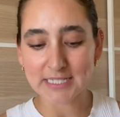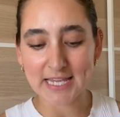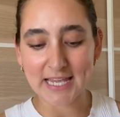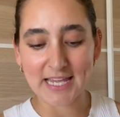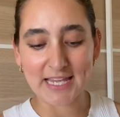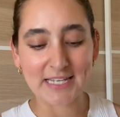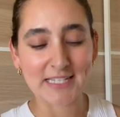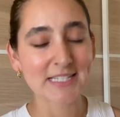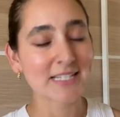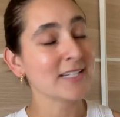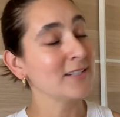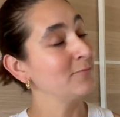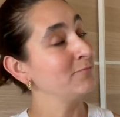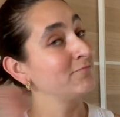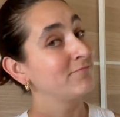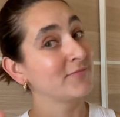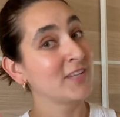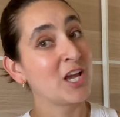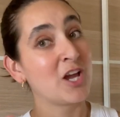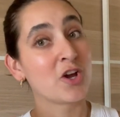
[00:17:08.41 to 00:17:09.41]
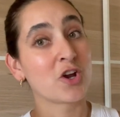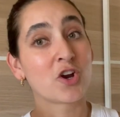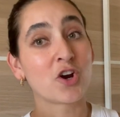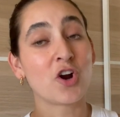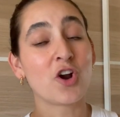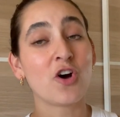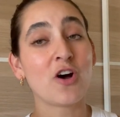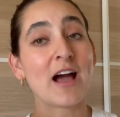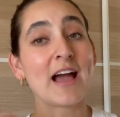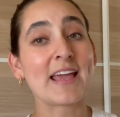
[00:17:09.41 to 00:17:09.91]
And
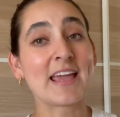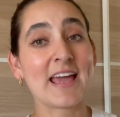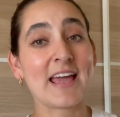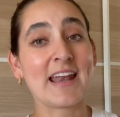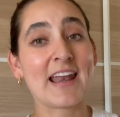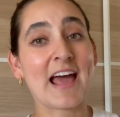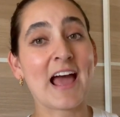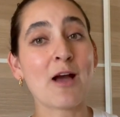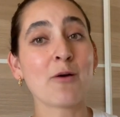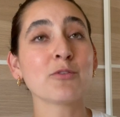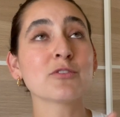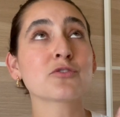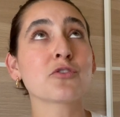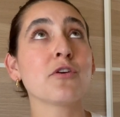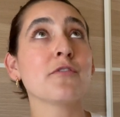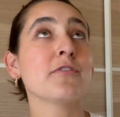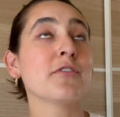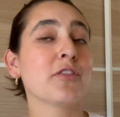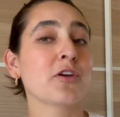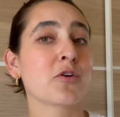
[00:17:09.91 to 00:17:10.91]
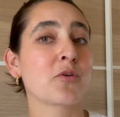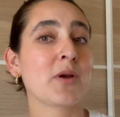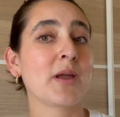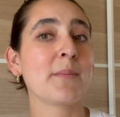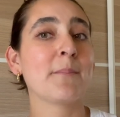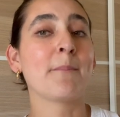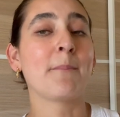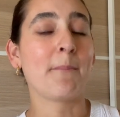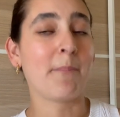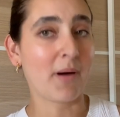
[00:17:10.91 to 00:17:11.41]
girl, again, I was going for the
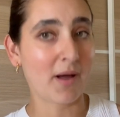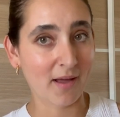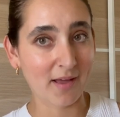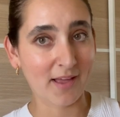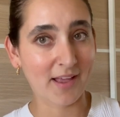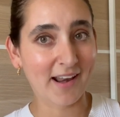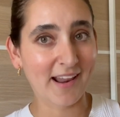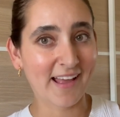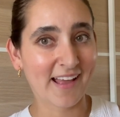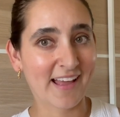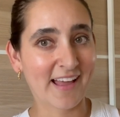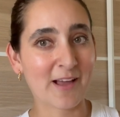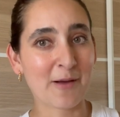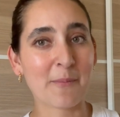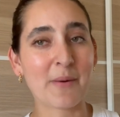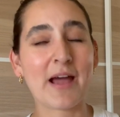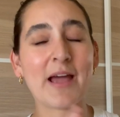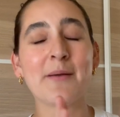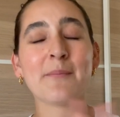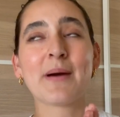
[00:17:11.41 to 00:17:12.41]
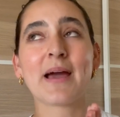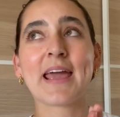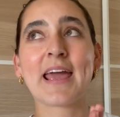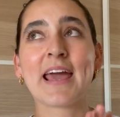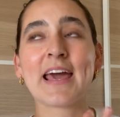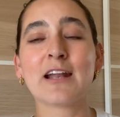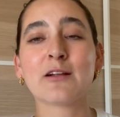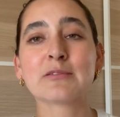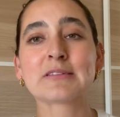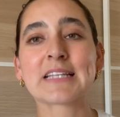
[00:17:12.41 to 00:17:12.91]
cream, but in my
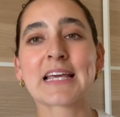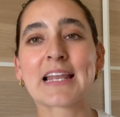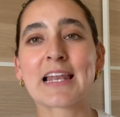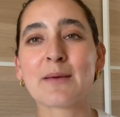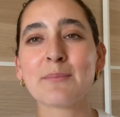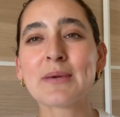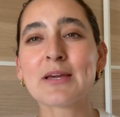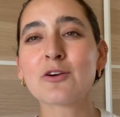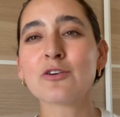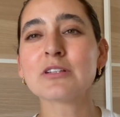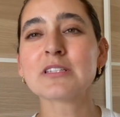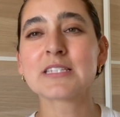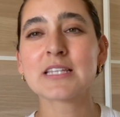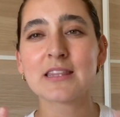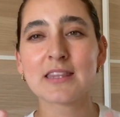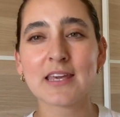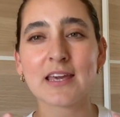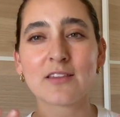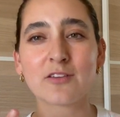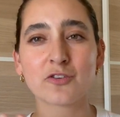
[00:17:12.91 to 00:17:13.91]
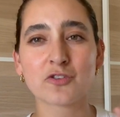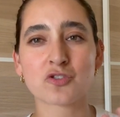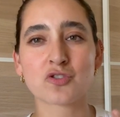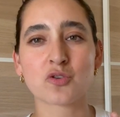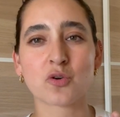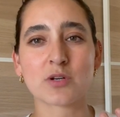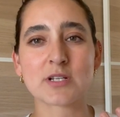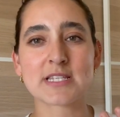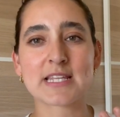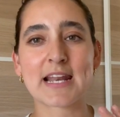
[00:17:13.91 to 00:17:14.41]
head I was like, let me go see the other
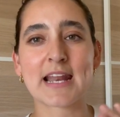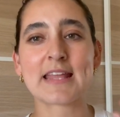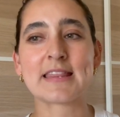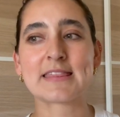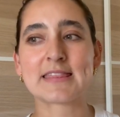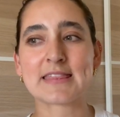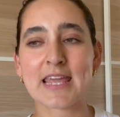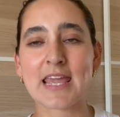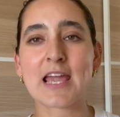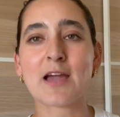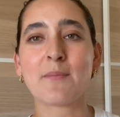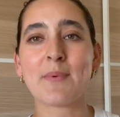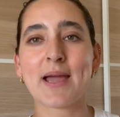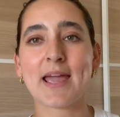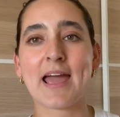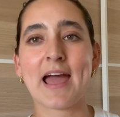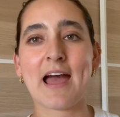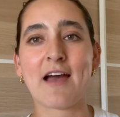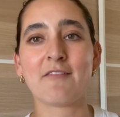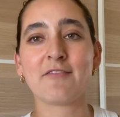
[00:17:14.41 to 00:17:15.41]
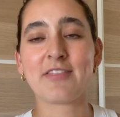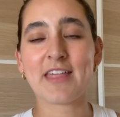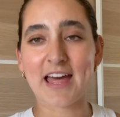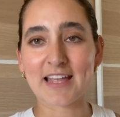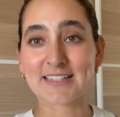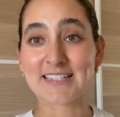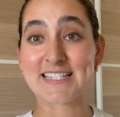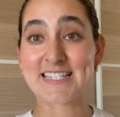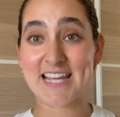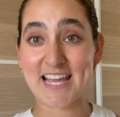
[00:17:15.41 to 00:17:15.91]
stores that I think might have
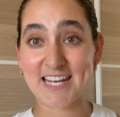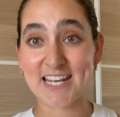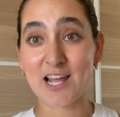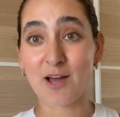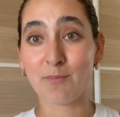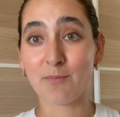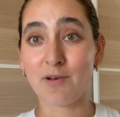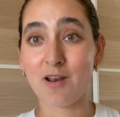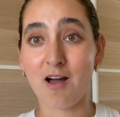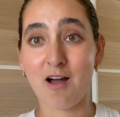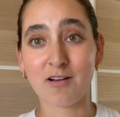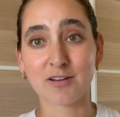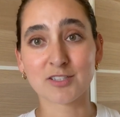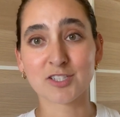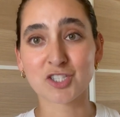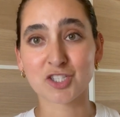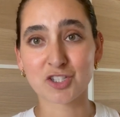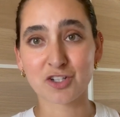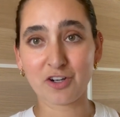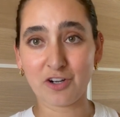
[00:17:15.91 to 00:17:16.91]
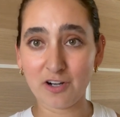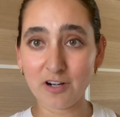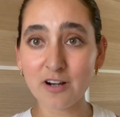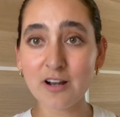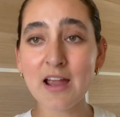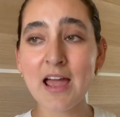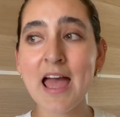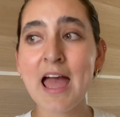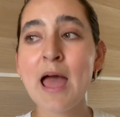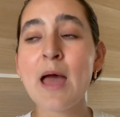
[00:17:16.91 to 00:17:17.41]
that denim long
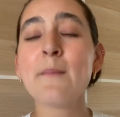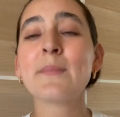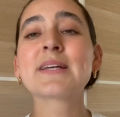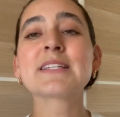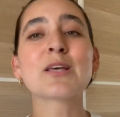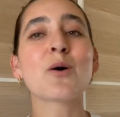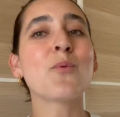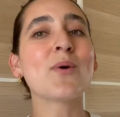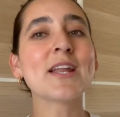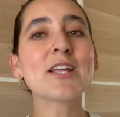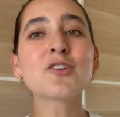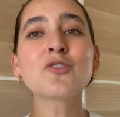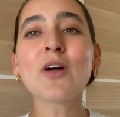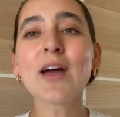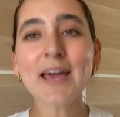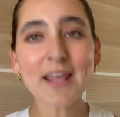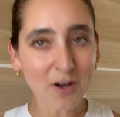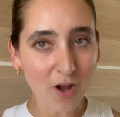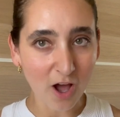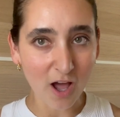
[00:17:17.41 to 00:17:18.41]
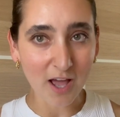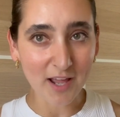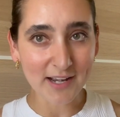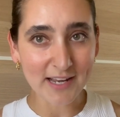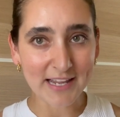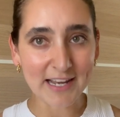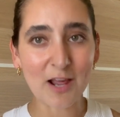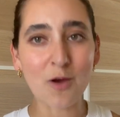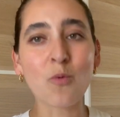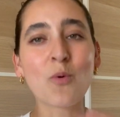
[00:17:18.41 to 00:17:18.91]
skirt, because I want to try it on
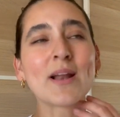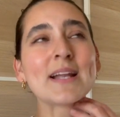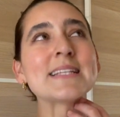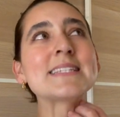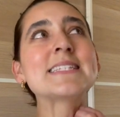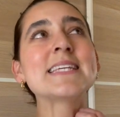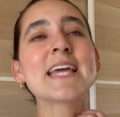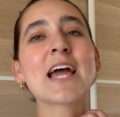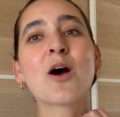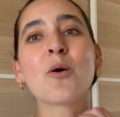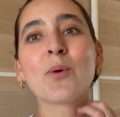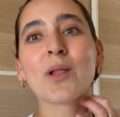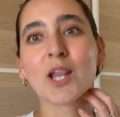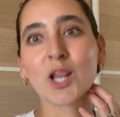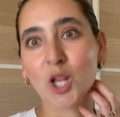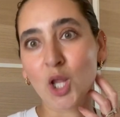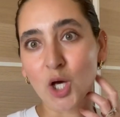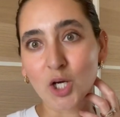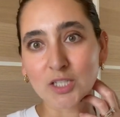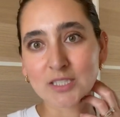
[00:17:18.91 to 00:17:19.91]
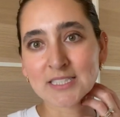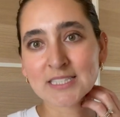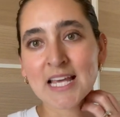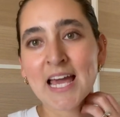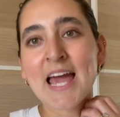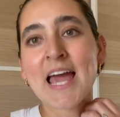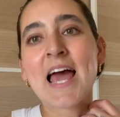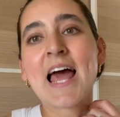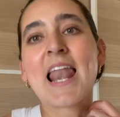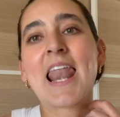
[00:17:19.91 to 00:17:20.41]
and I want to see how it looks.
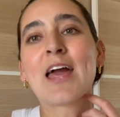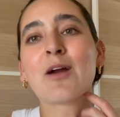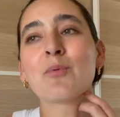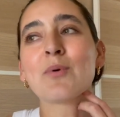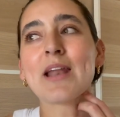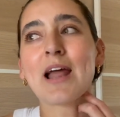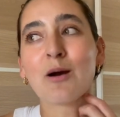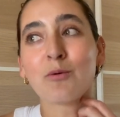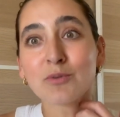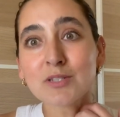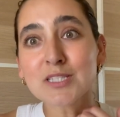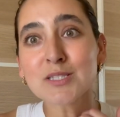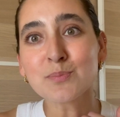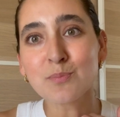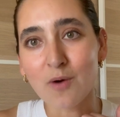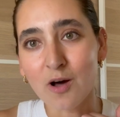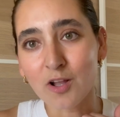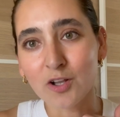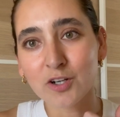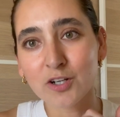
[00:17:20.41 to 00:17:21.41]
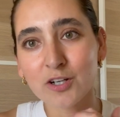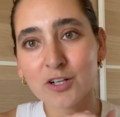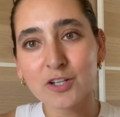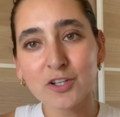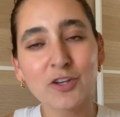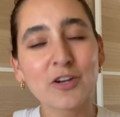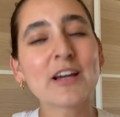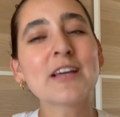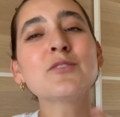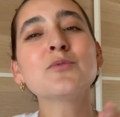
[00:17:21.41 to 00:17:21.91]
Like when I was smaller,
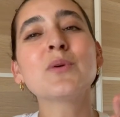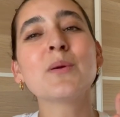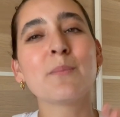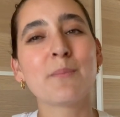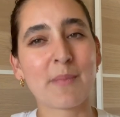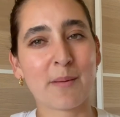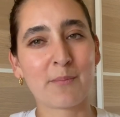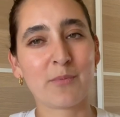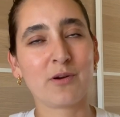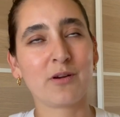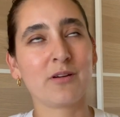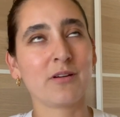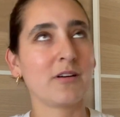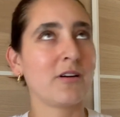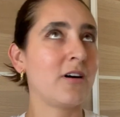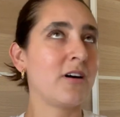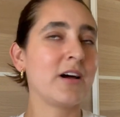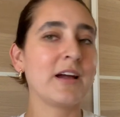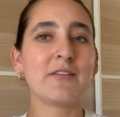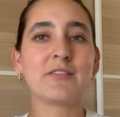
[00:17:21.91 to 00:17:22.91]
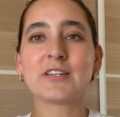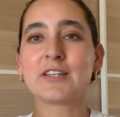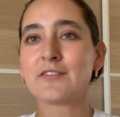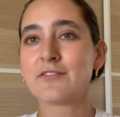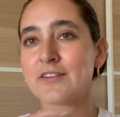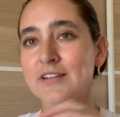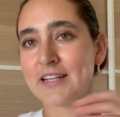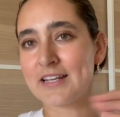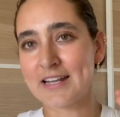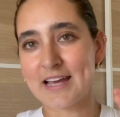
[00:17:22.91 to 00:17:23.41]
you guys remember, all everything
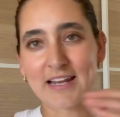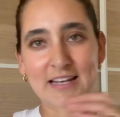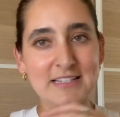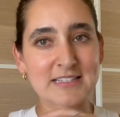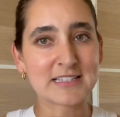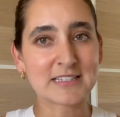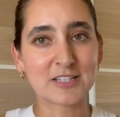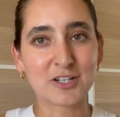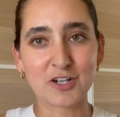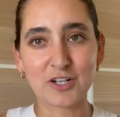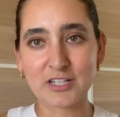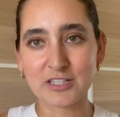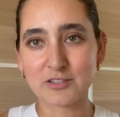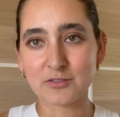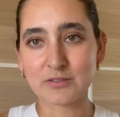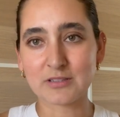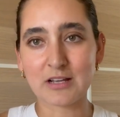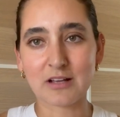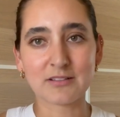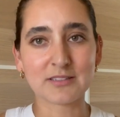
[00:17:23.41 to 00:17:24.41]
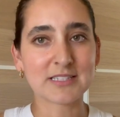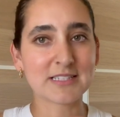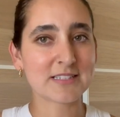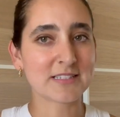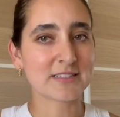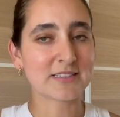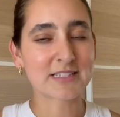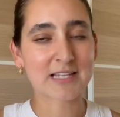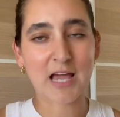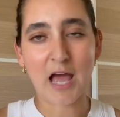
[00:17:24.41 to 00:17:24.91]
from the 90s and the early 2000s
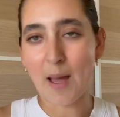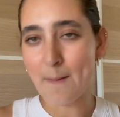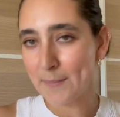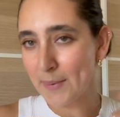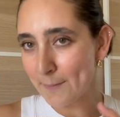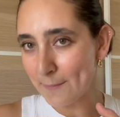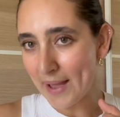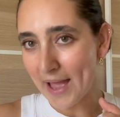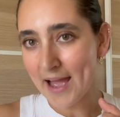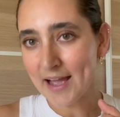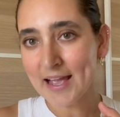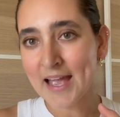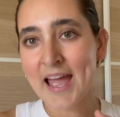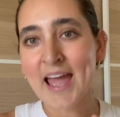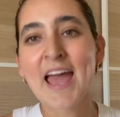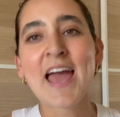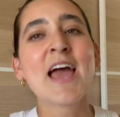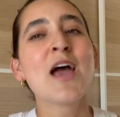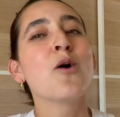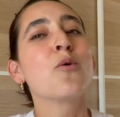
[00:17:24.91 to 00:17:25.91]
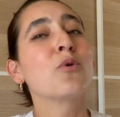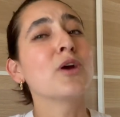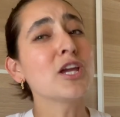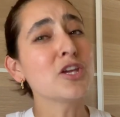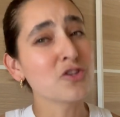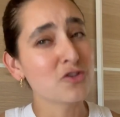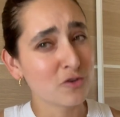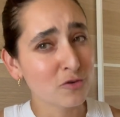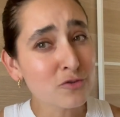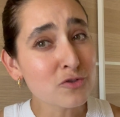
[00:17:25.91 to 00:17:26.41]
is coming back. We
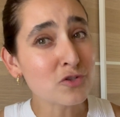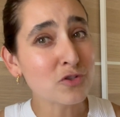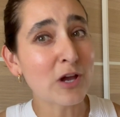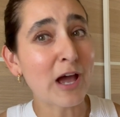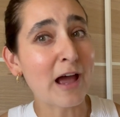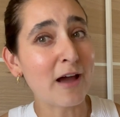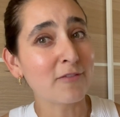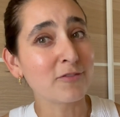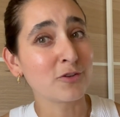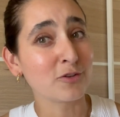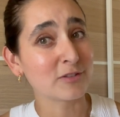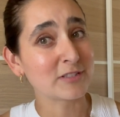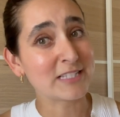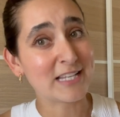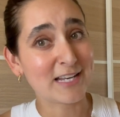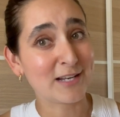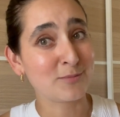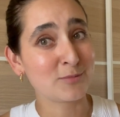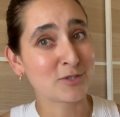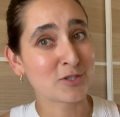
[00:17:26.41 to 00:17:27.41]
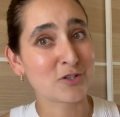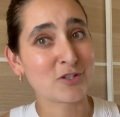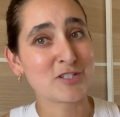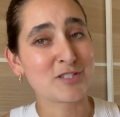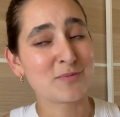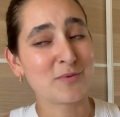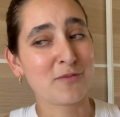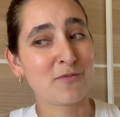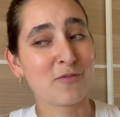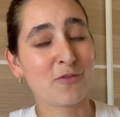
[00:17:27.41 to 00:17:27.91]
used to have those denim
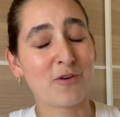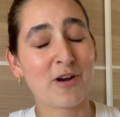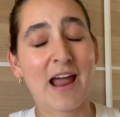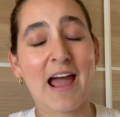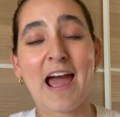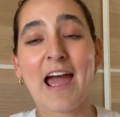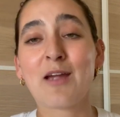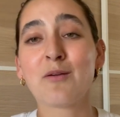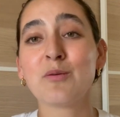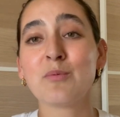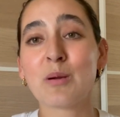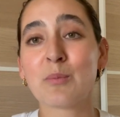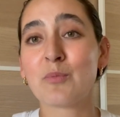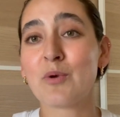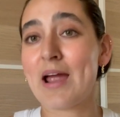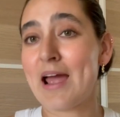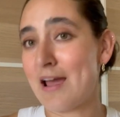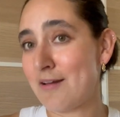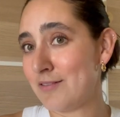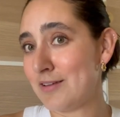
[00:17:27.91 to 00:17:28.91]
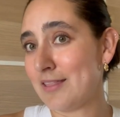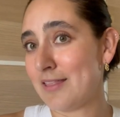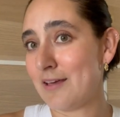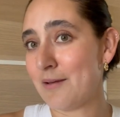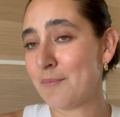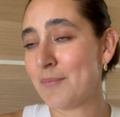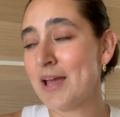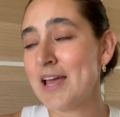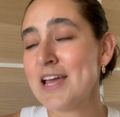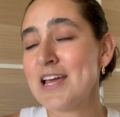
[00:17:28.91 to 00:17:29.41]
skirts before. I remember having
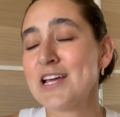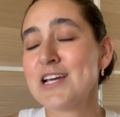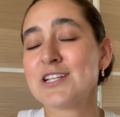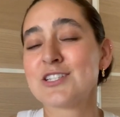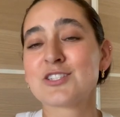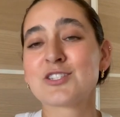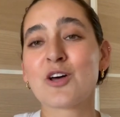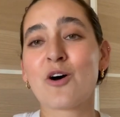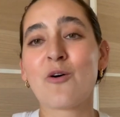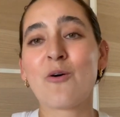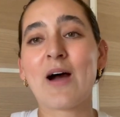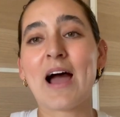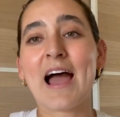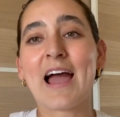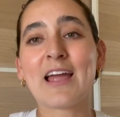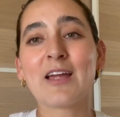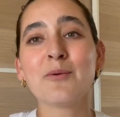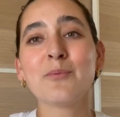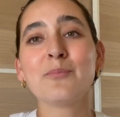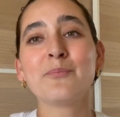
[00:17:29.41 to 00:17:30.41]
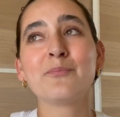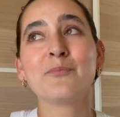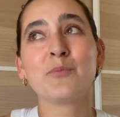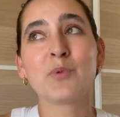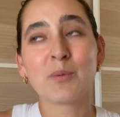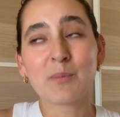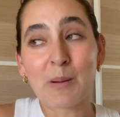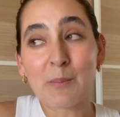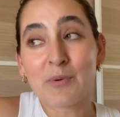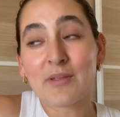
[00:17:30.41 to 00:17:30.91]
them, so I
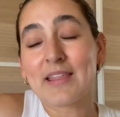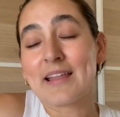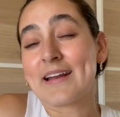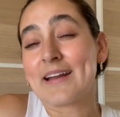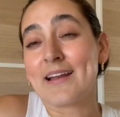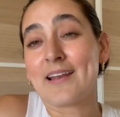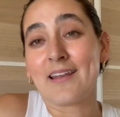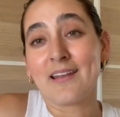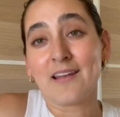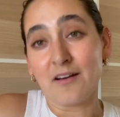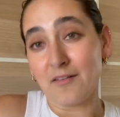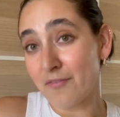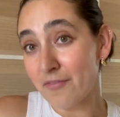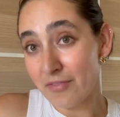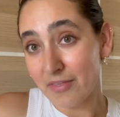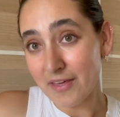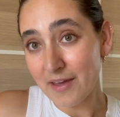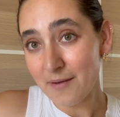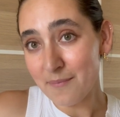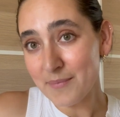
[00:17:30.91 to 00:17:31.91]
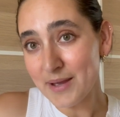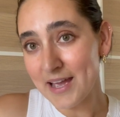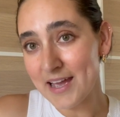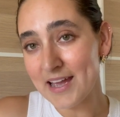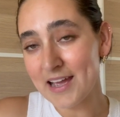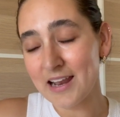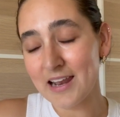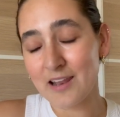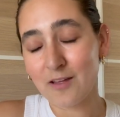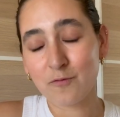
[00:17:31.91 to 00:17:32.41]
remember that I love them.
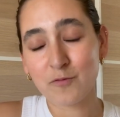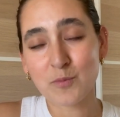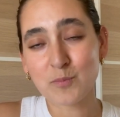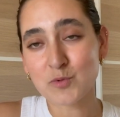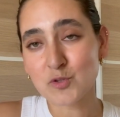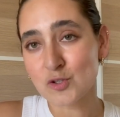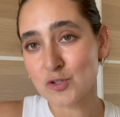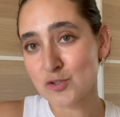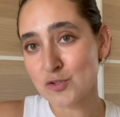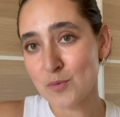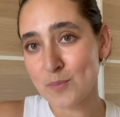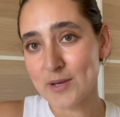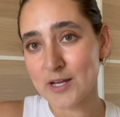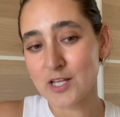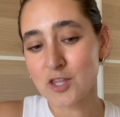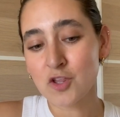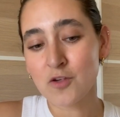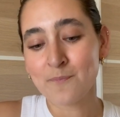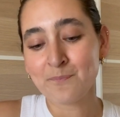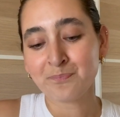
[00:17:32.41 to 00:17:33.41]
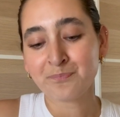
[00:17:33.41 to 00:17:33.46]
I love them so much.